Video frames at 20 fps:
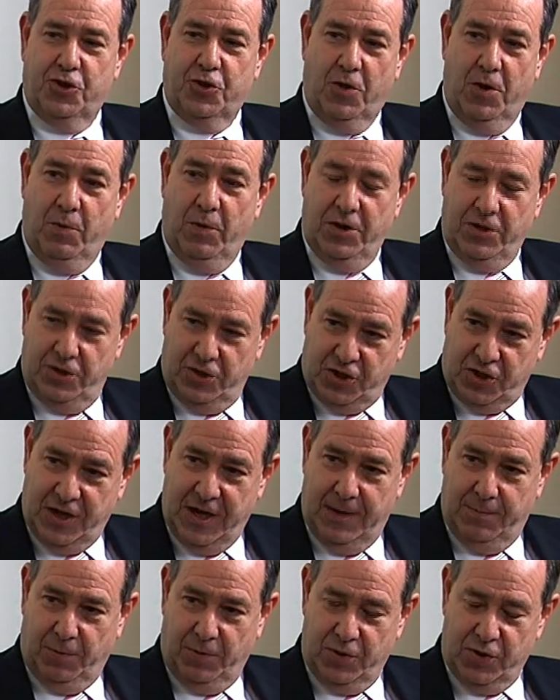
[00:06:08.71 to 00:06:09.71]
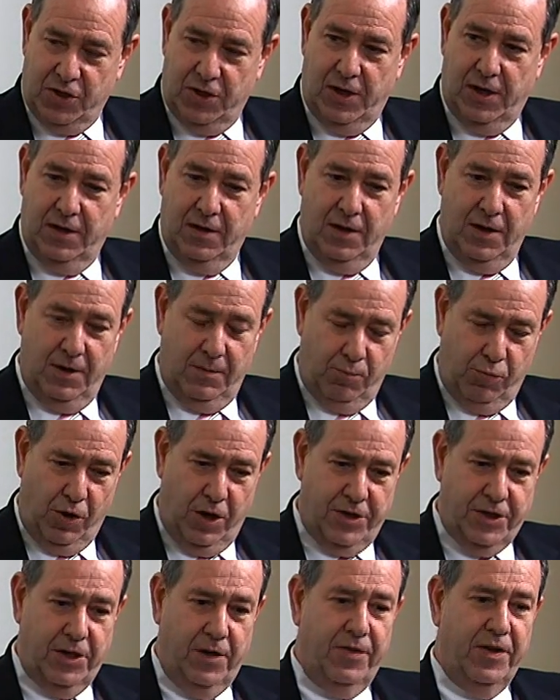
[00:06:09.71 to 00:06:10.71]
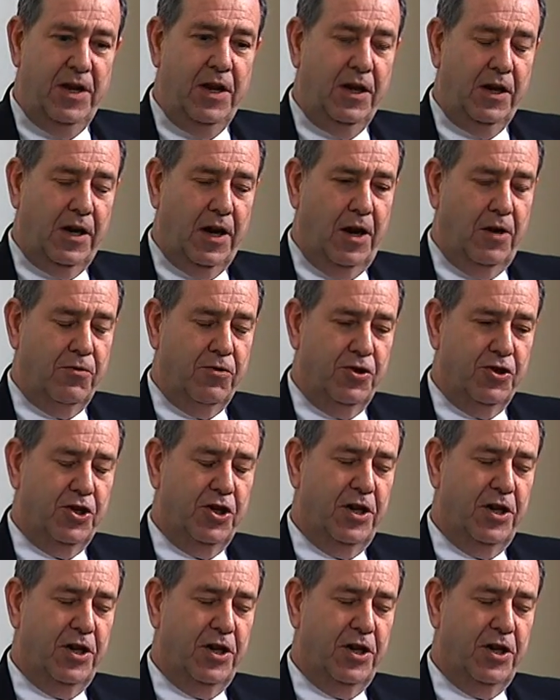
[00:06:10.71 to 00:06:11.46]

So I went to Staples and I brought down the ink cartridge,